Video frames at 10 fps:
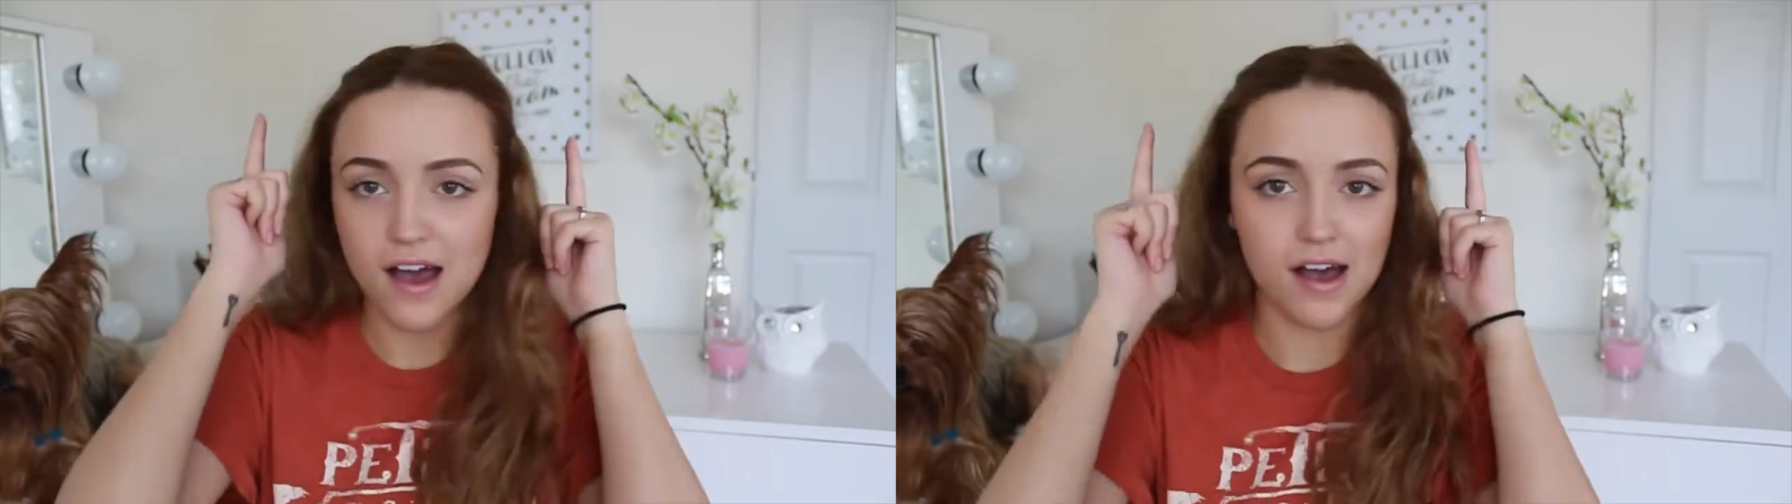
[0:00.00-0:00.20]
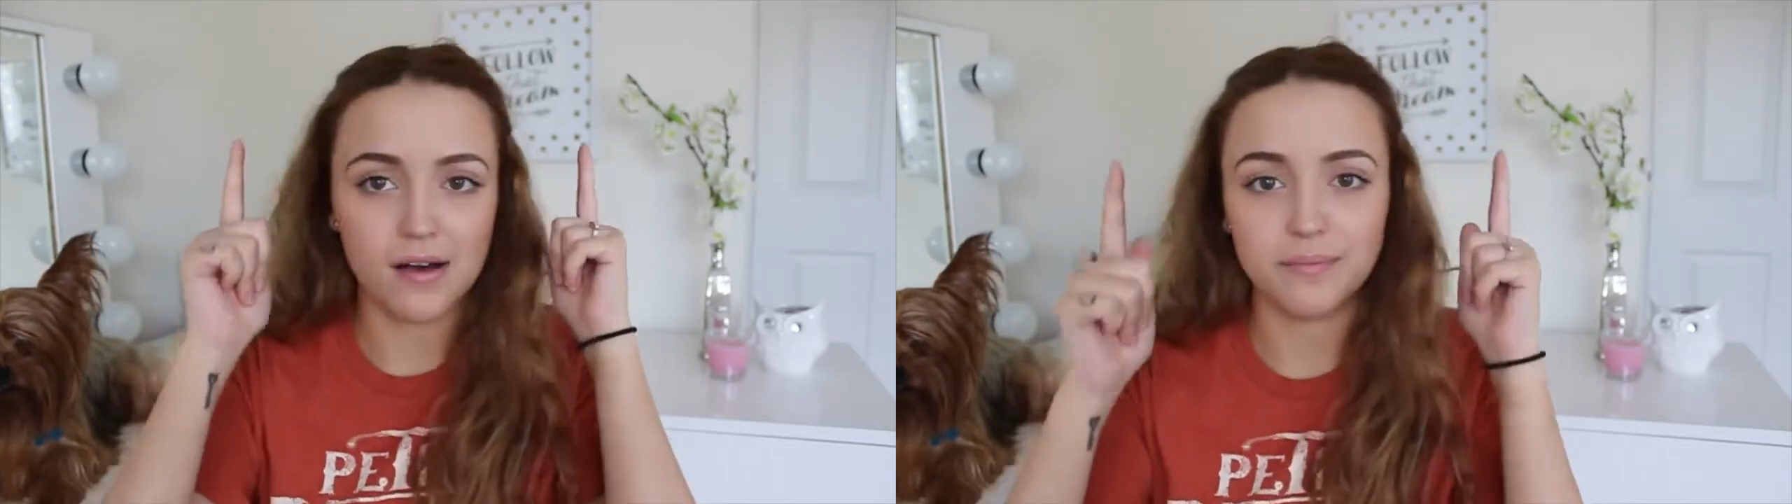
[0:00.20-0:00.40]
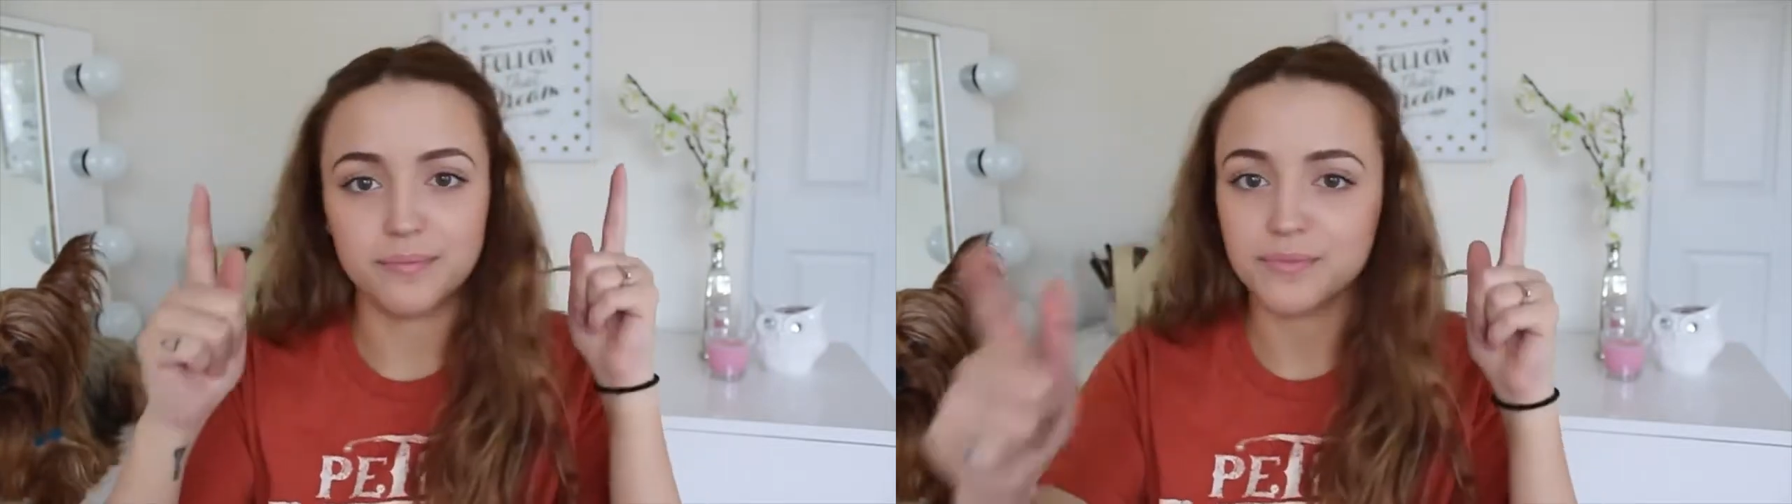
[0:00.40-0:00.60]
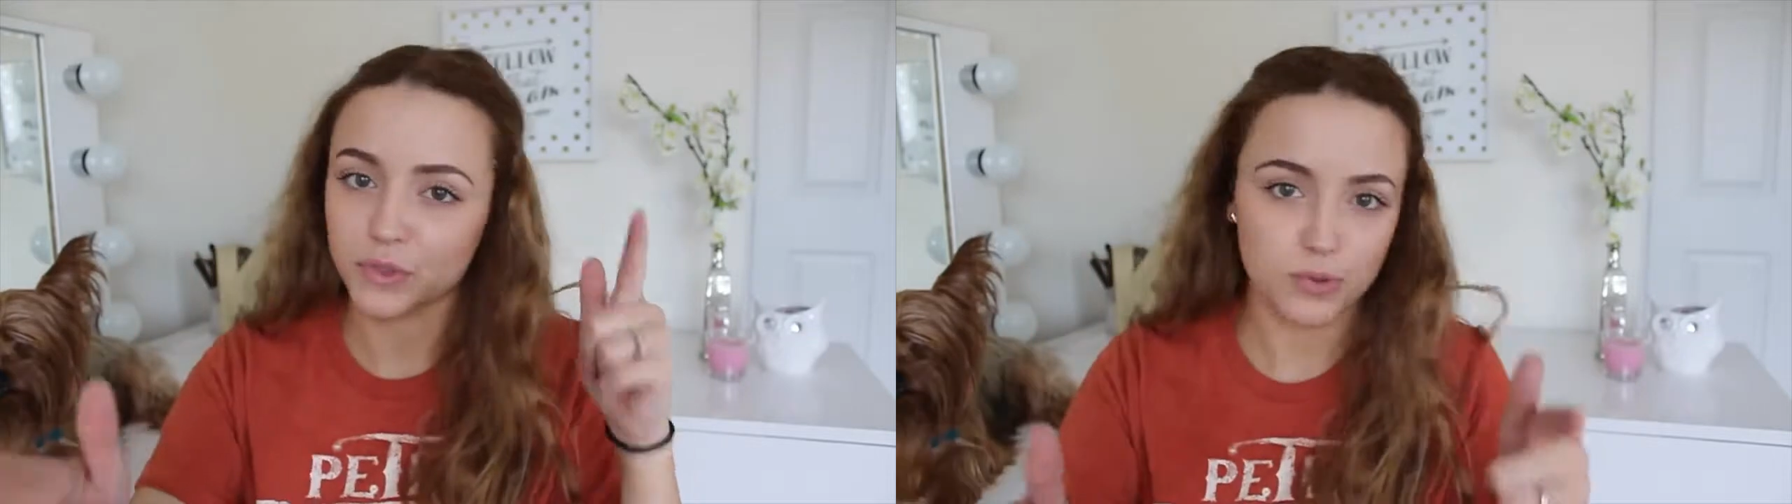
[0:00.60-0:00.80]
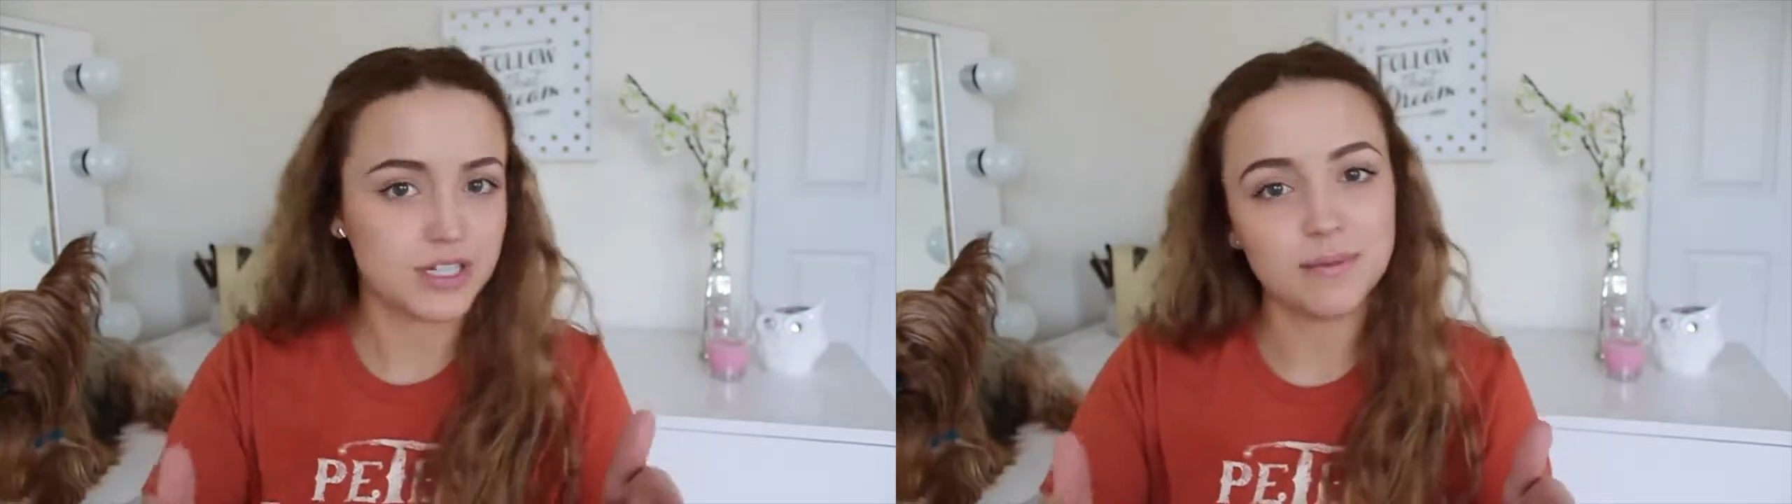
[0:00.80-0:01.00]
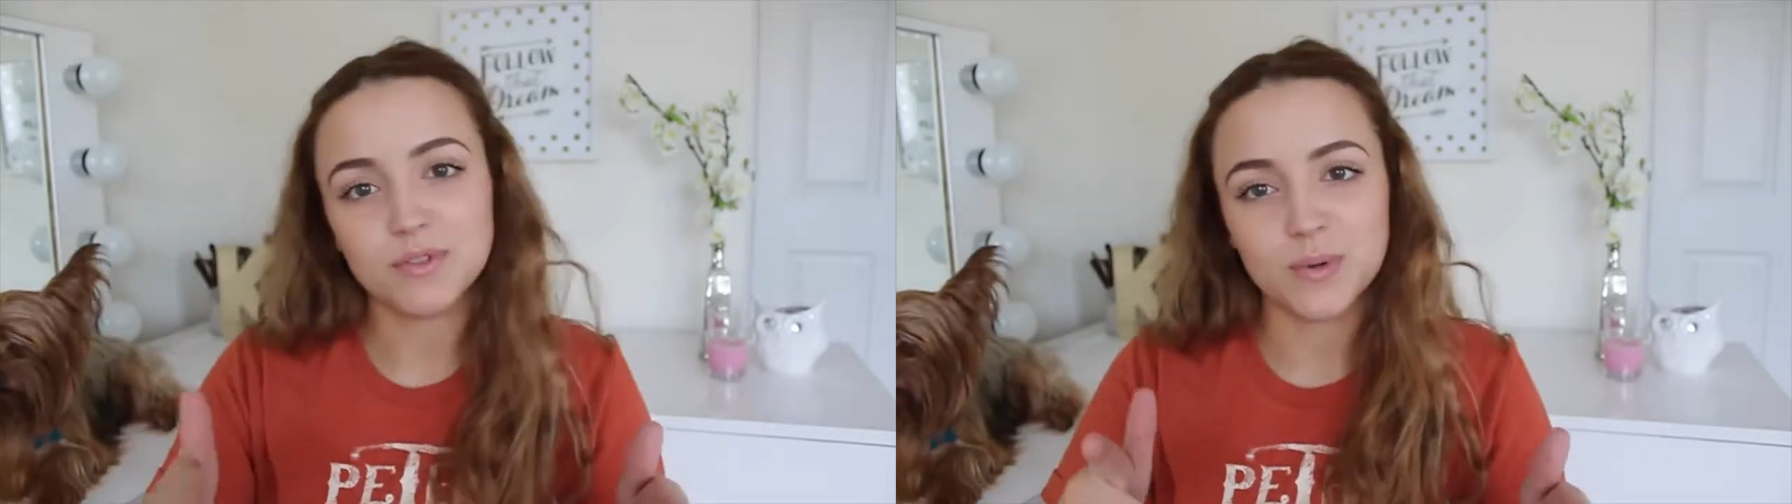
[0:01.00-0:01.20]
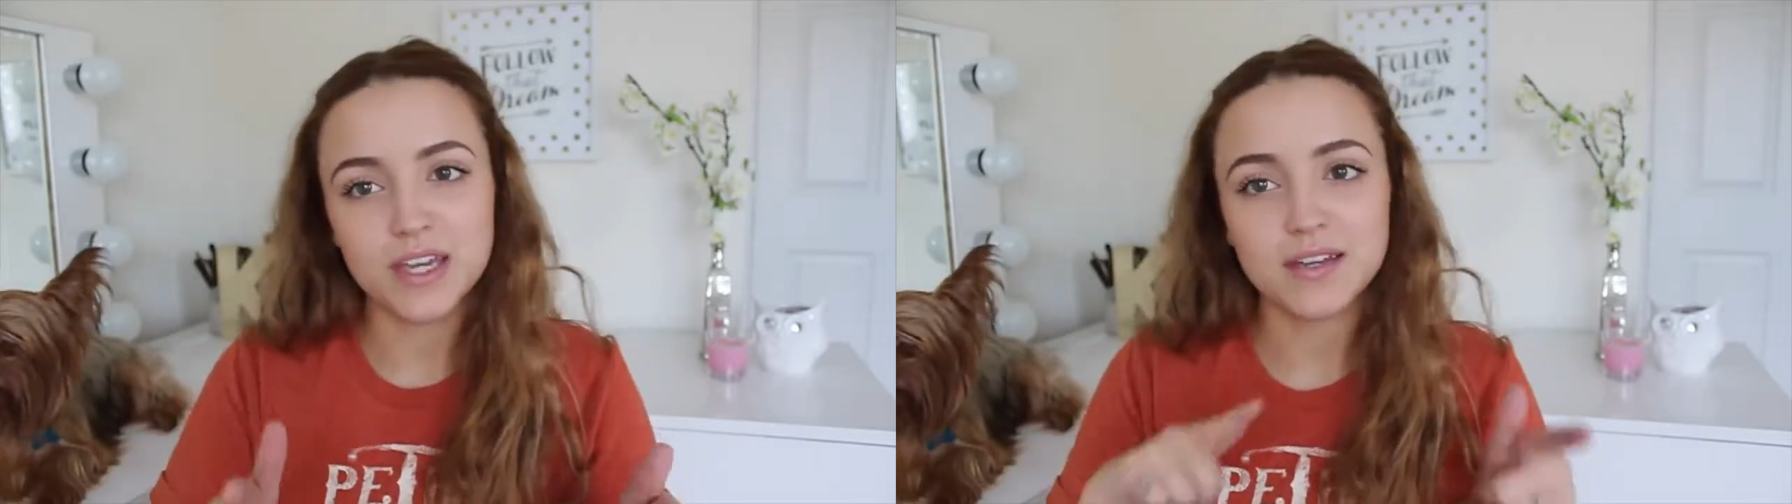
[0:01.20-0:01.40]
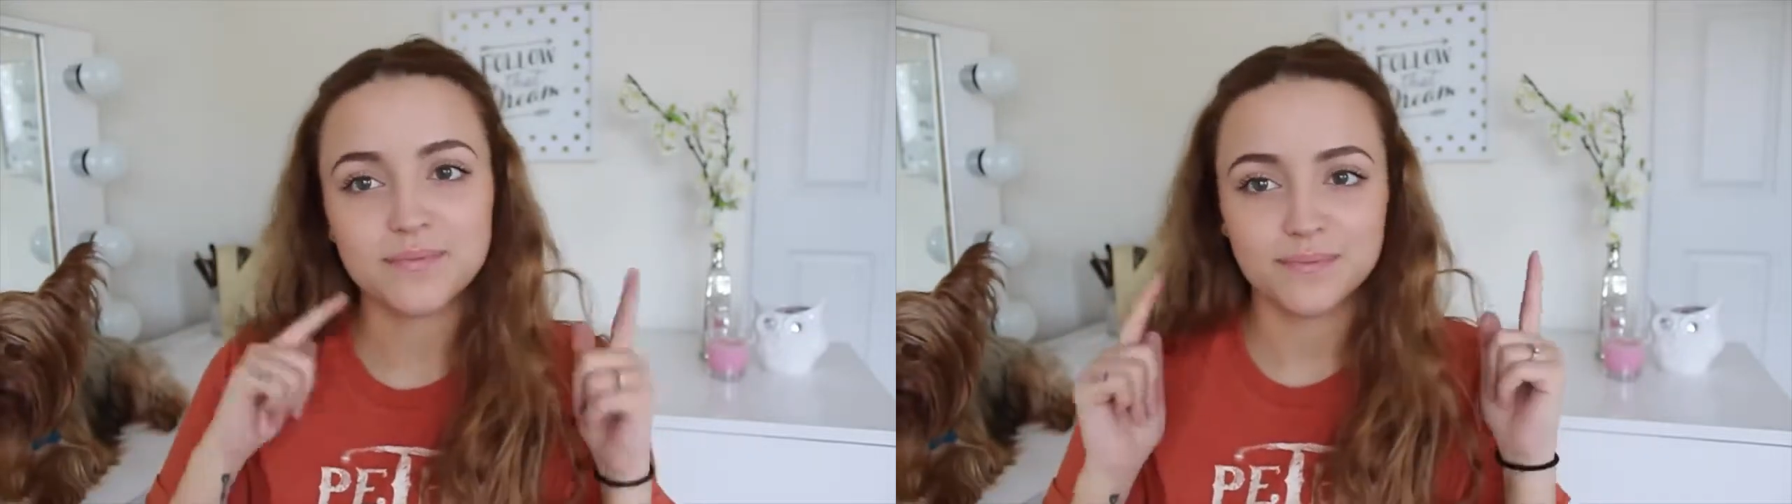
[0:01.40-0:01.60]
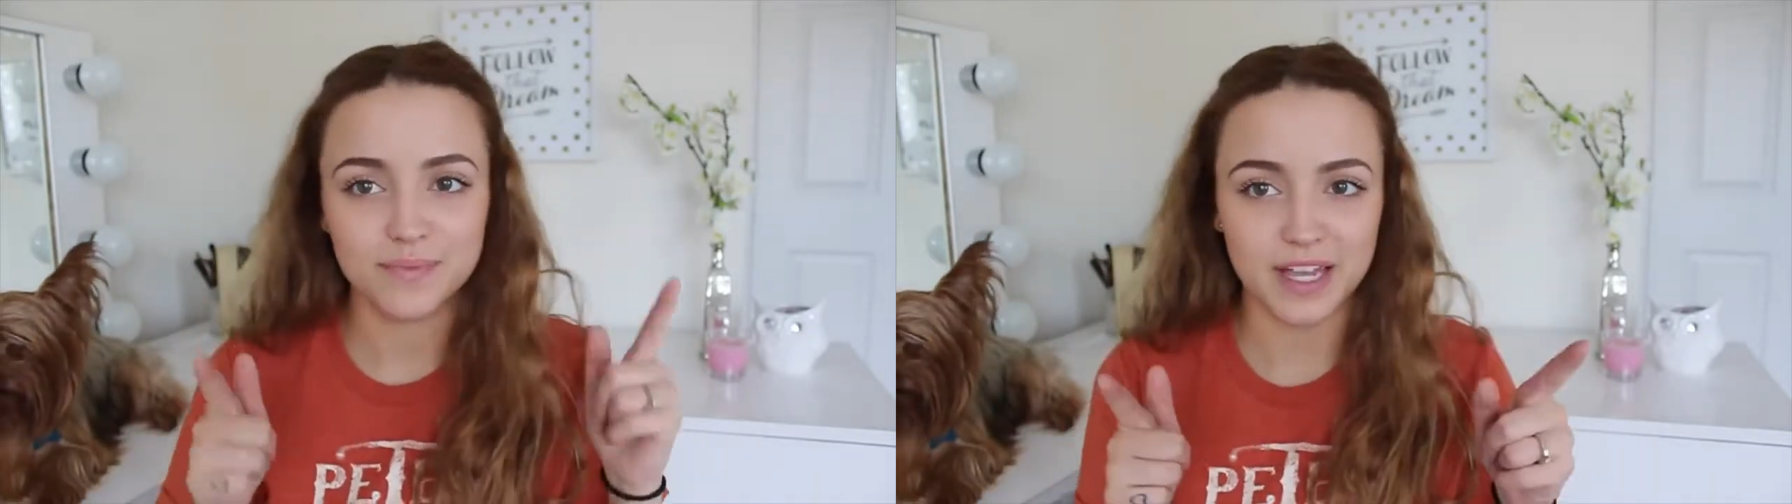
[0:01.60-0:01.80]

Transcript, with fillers: um, three times a week